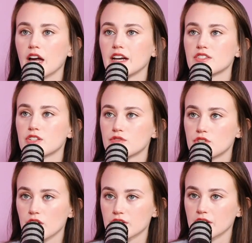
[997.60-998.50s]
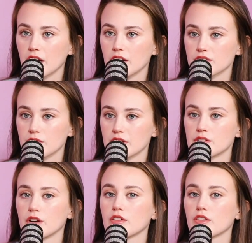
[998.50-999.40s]
And he served 2 years under house arrest,
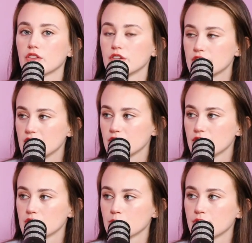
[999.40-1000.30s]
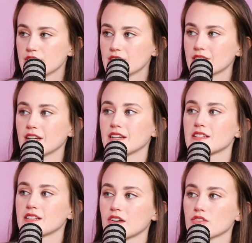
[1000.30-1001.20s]
so he got 13 years in prison, and
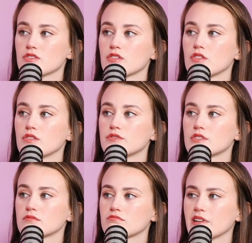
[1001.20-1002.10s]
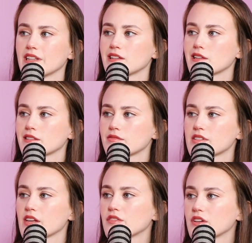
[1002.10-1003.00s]
he's now served, I think,
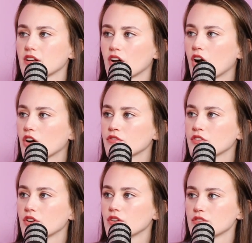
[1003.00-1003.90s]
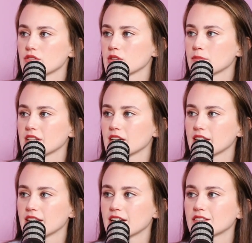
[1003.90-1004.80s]
7.5 years, something
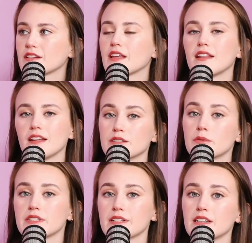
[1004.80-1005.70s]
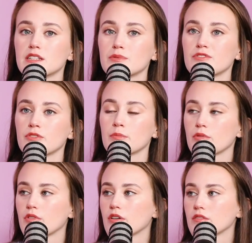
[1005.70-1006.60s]
like that. That's why he's eligible for
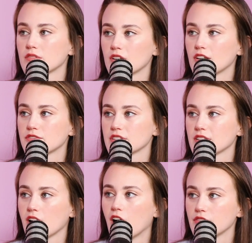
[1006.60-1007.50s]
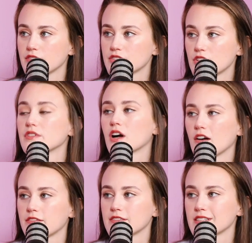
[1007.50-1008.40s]
parole after serving
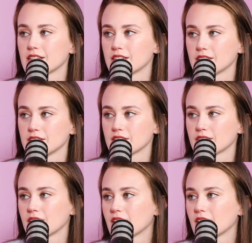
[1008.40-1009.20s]
half of his sentence.